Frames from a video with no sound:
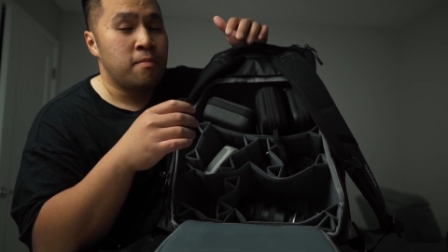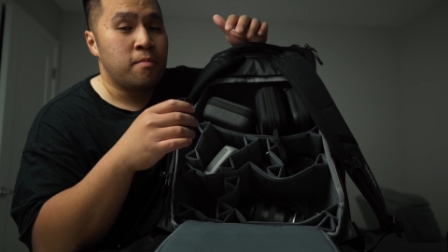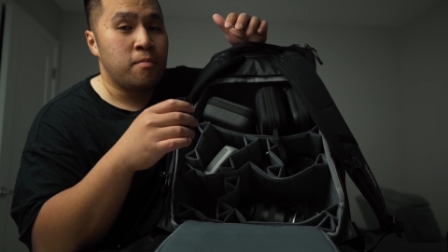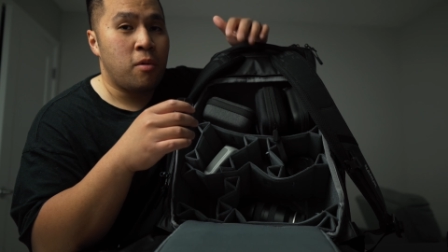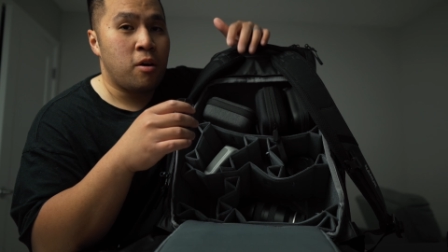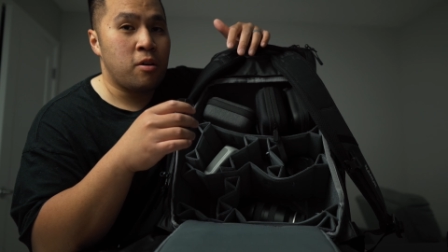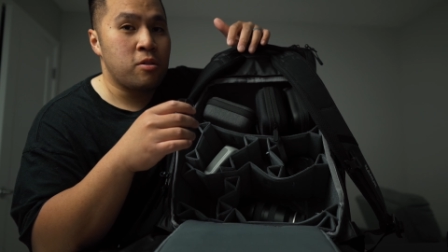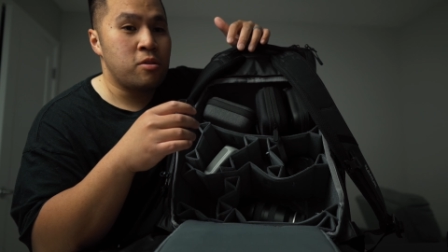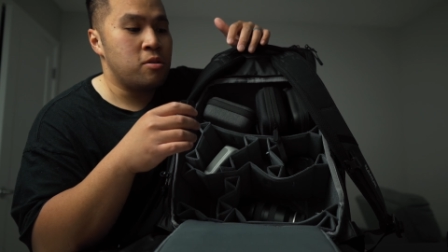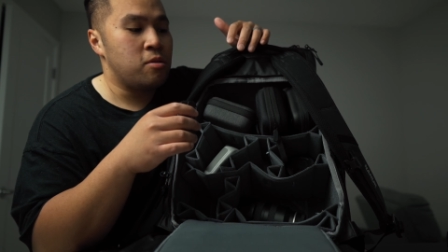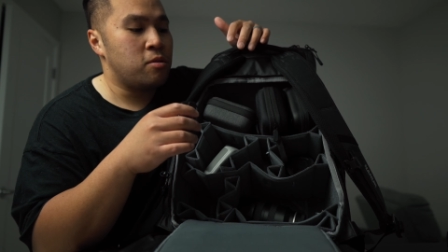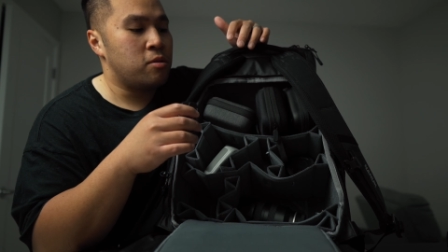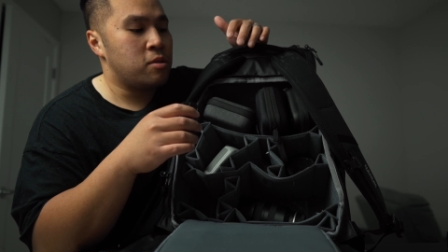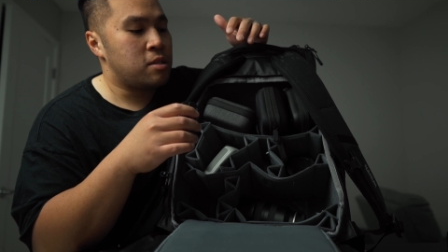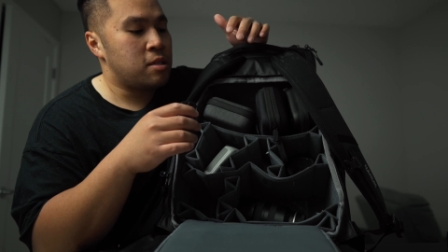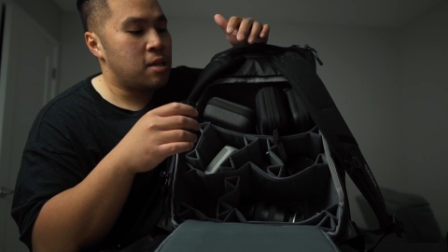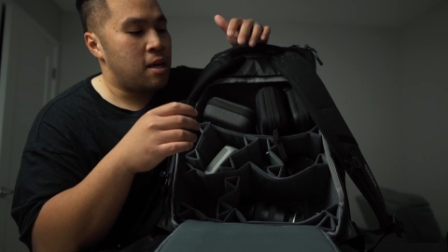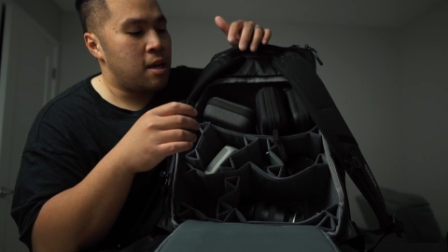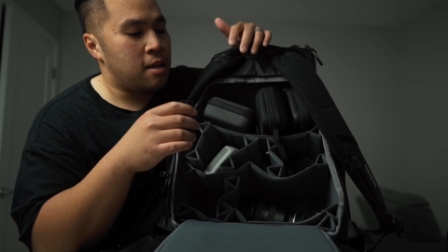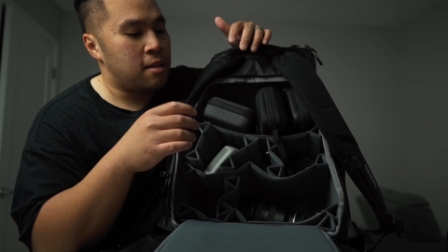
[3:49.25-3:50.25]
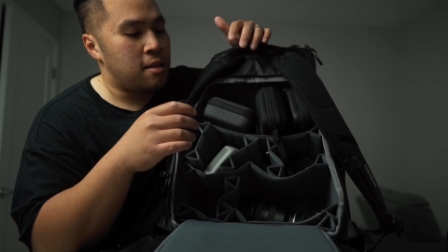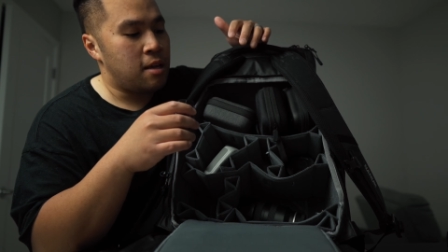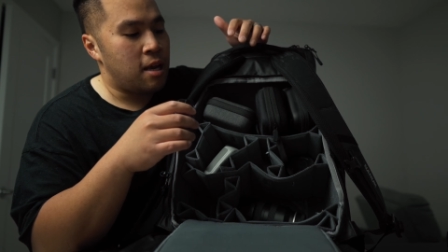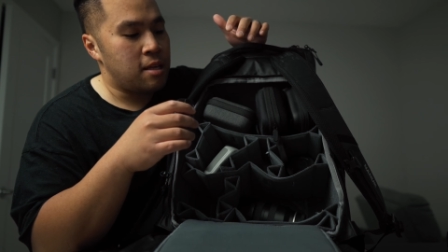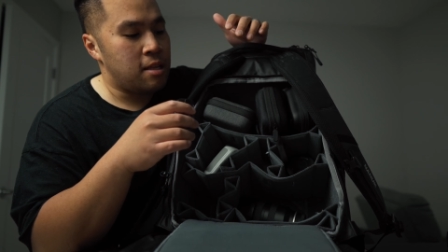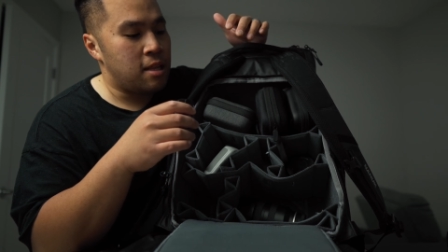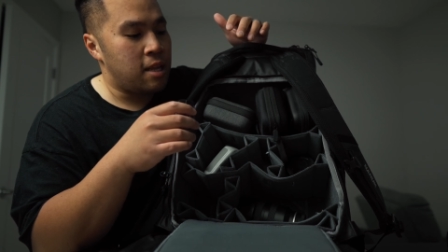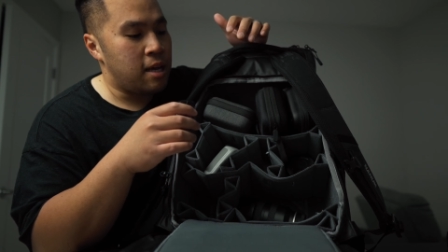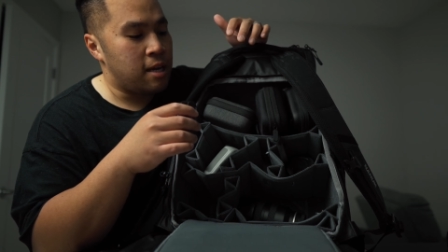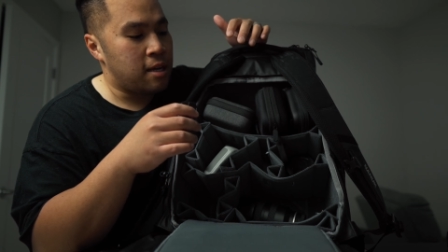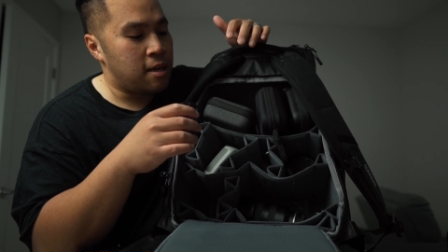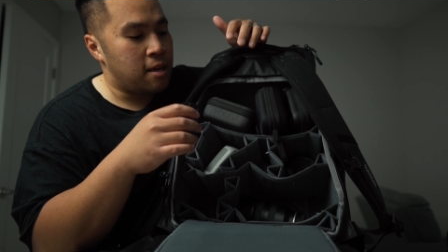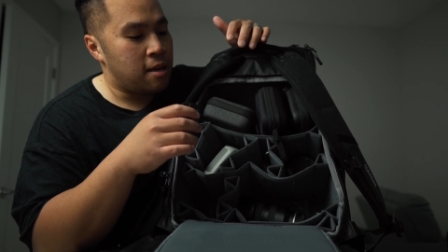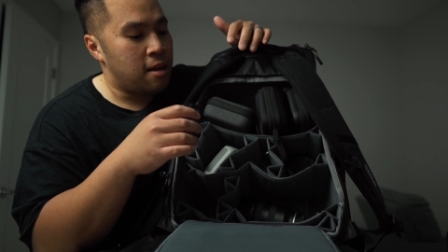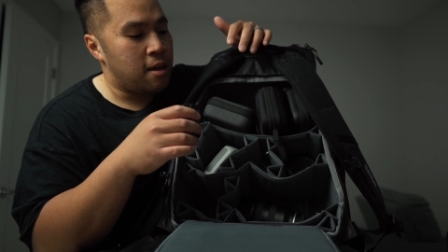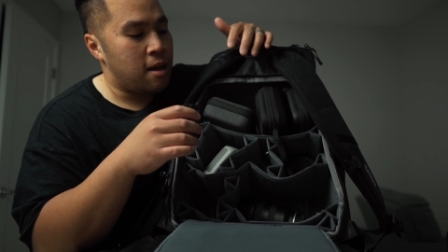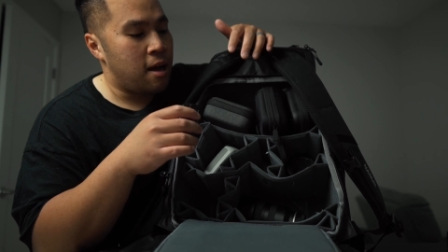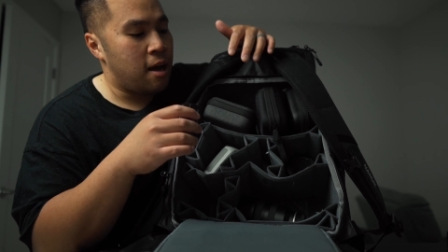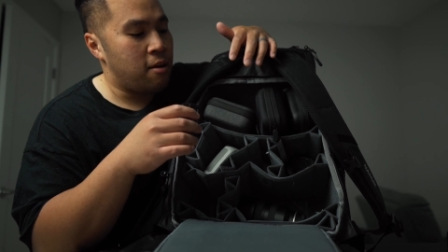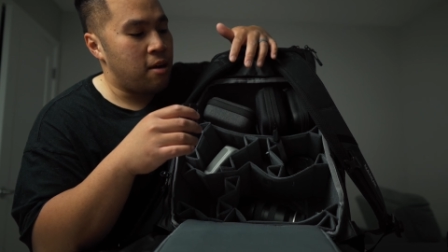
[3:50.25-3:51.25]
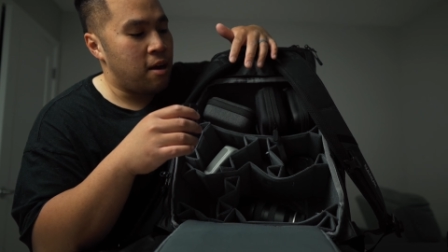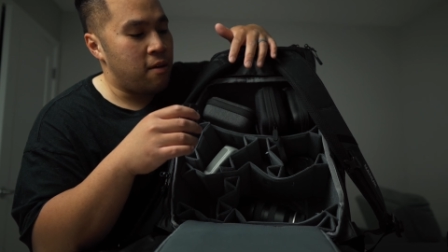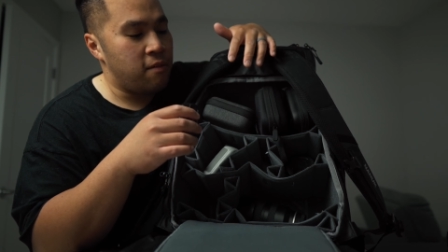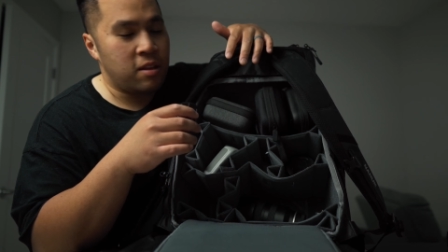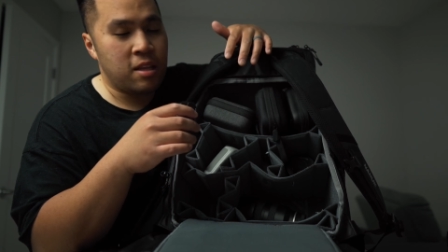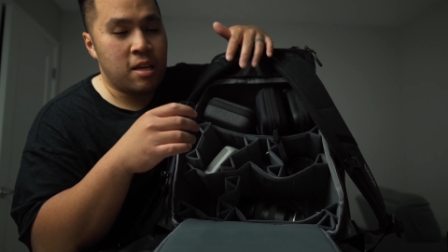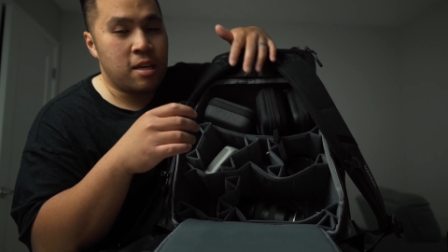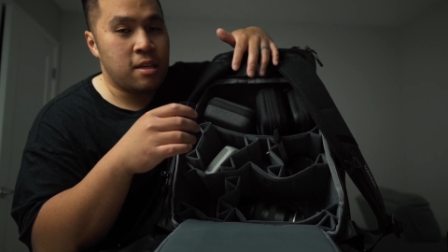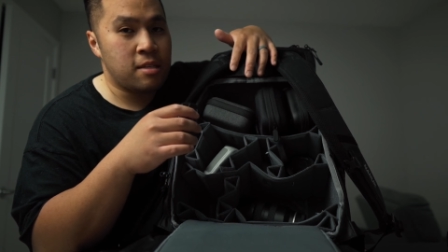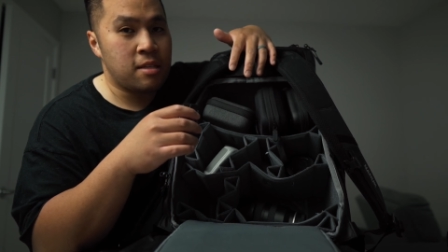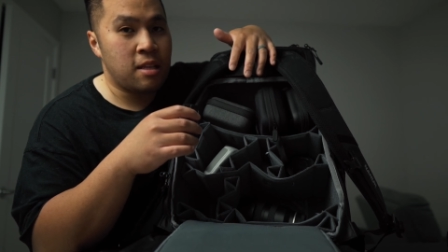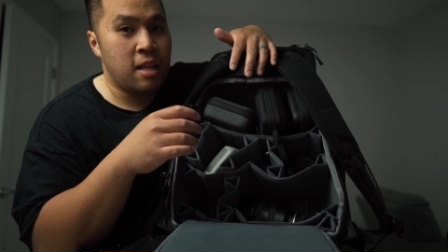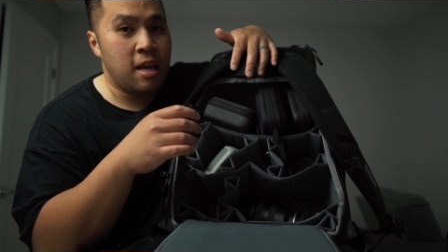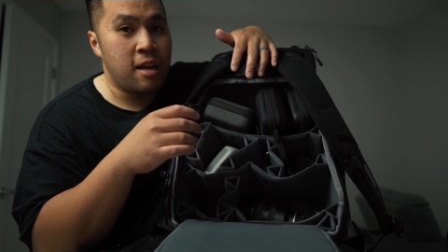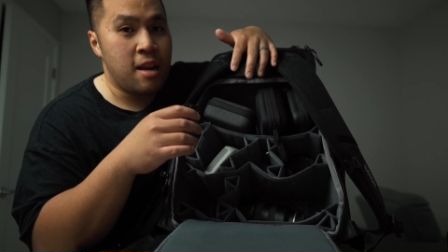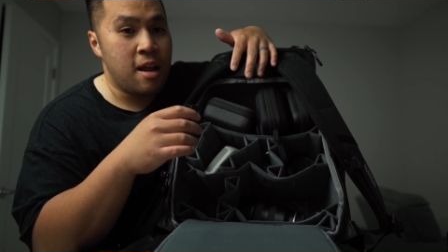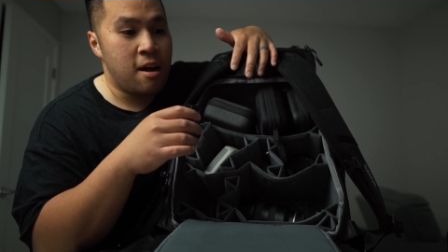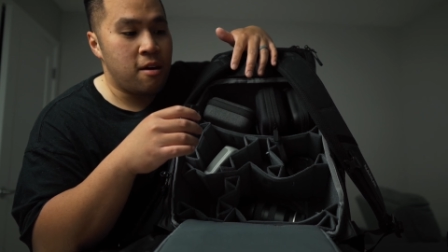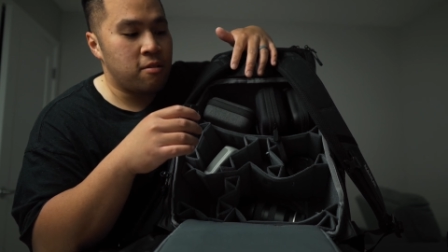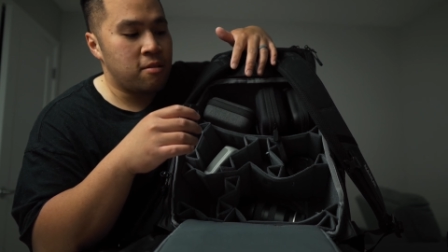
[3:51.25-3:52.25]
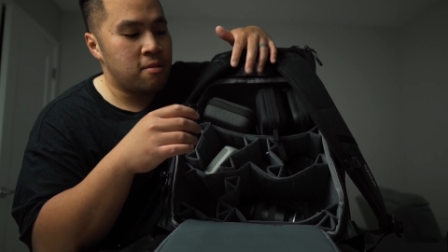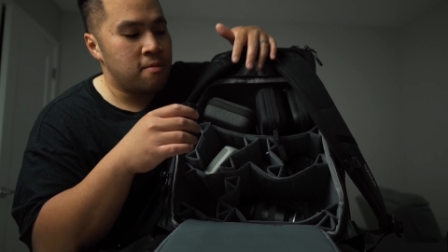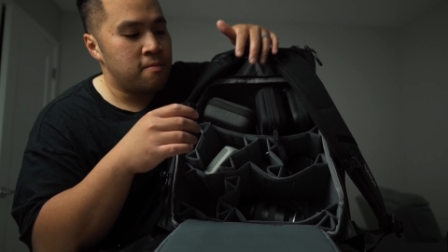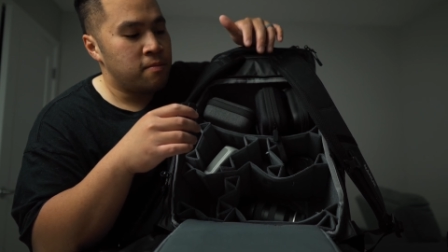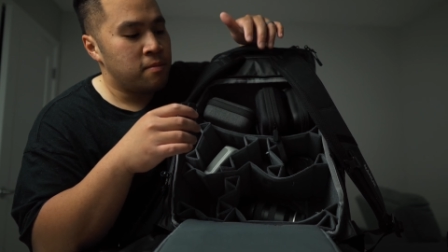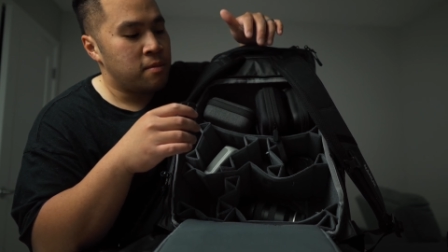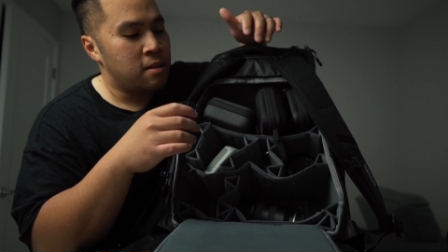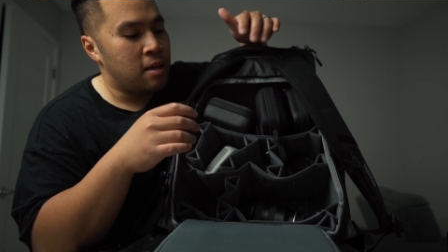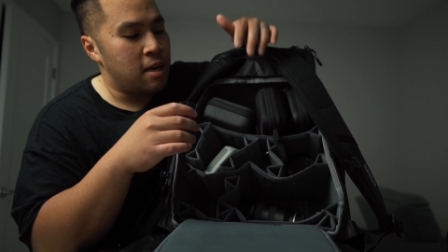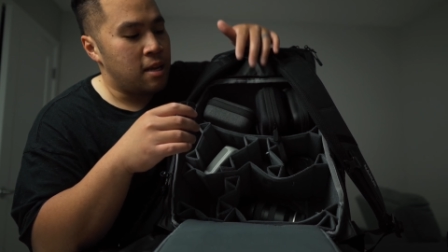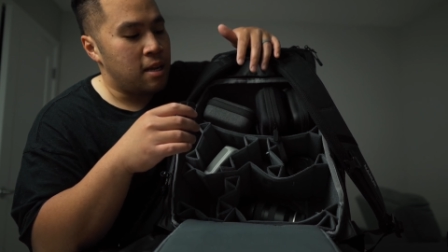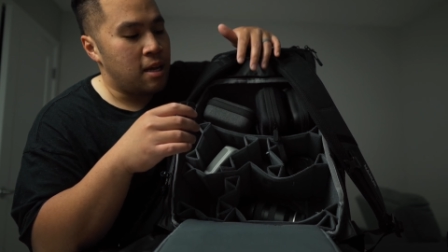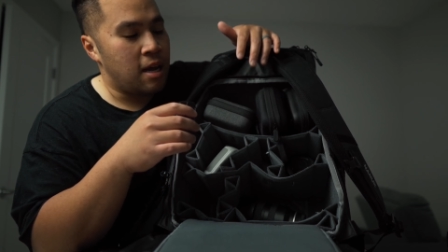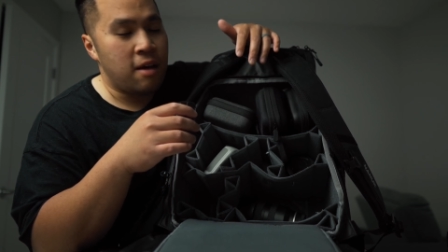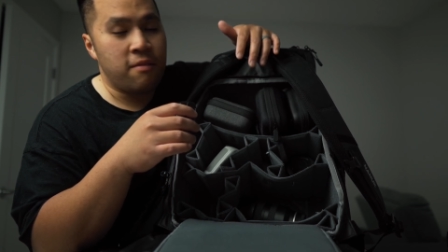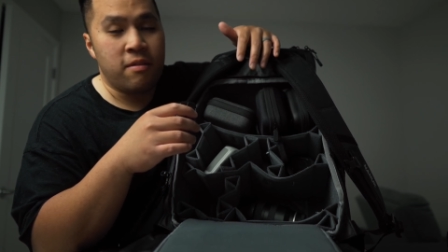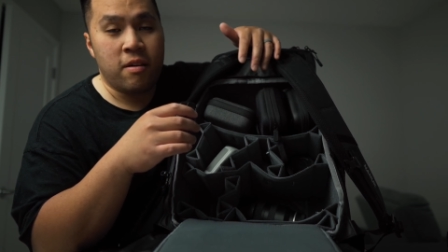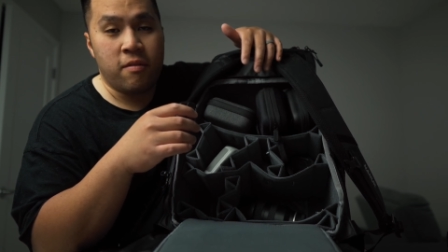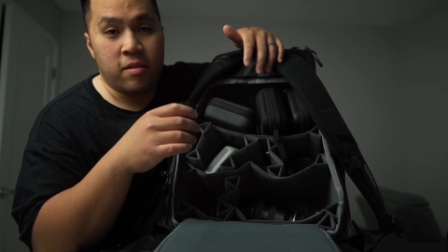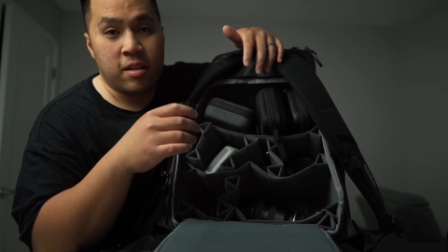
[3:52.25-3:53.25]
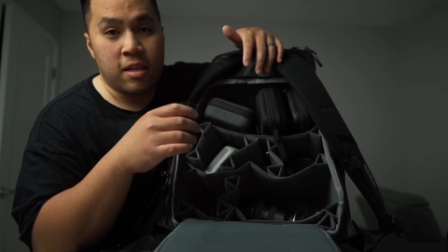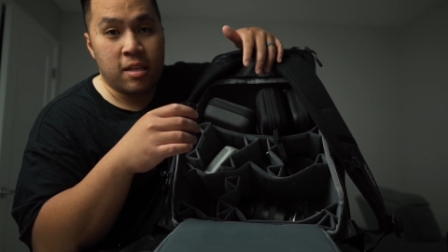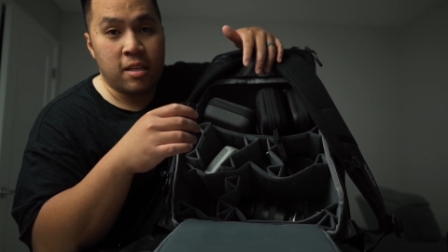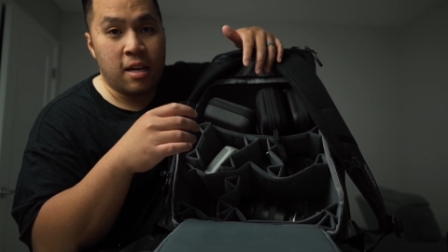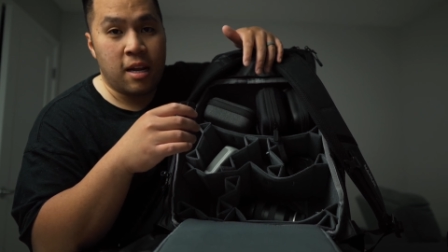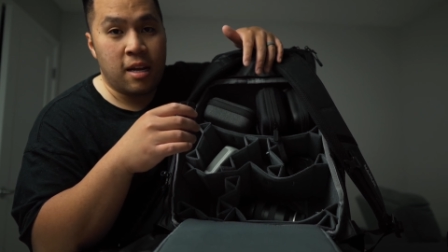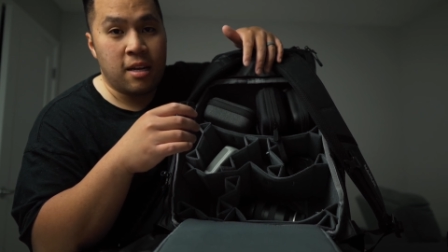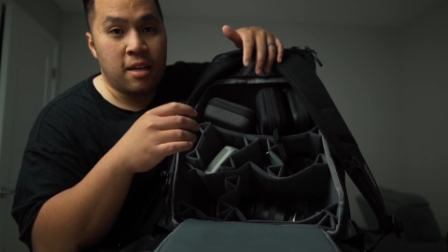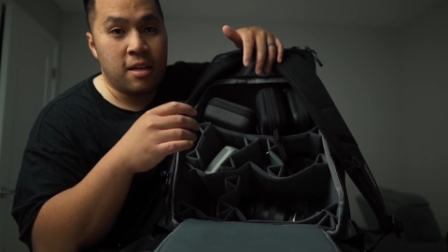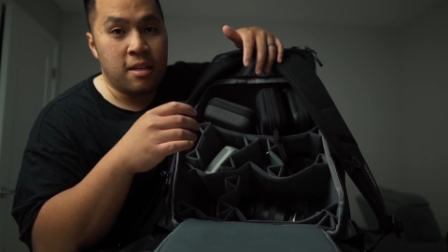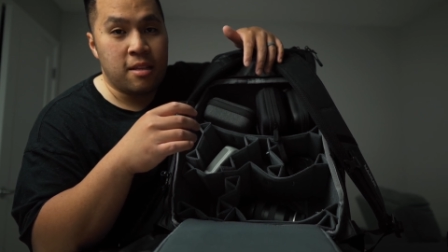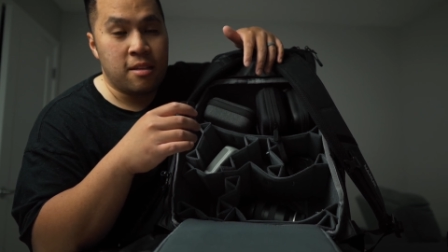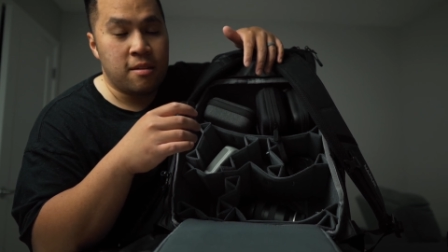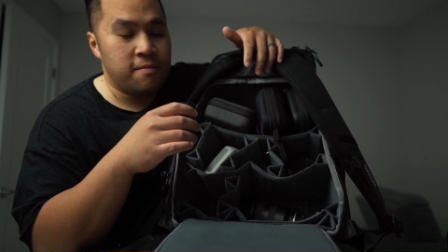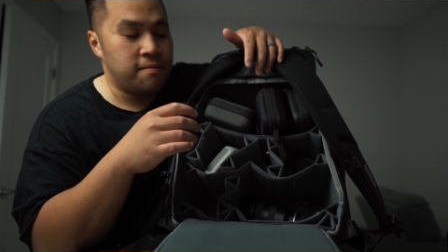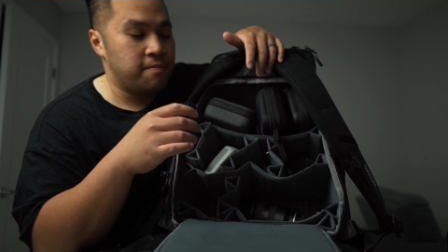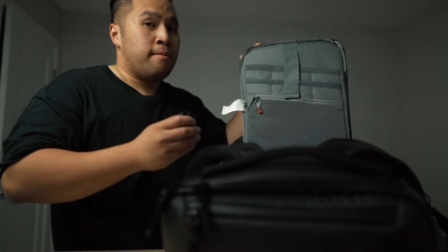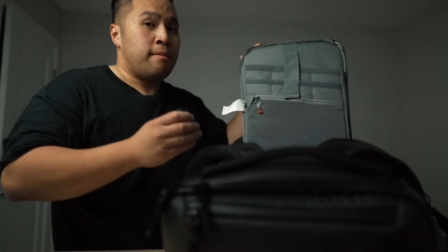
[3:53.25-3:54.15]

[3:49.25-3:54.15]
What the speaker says: modules, and I like how everything's laid out and I have everything that I need.